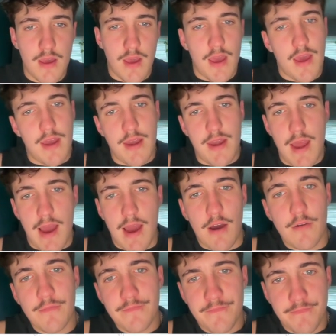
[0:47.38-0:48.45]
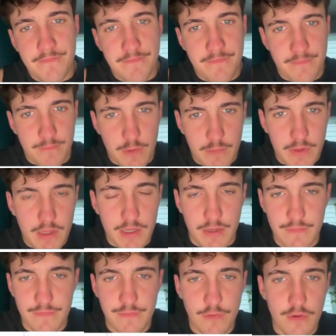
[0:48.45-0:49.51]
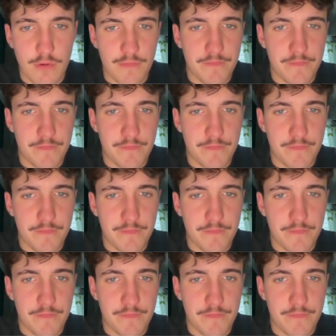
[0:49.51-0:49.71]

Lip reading: Now, what are we looking for?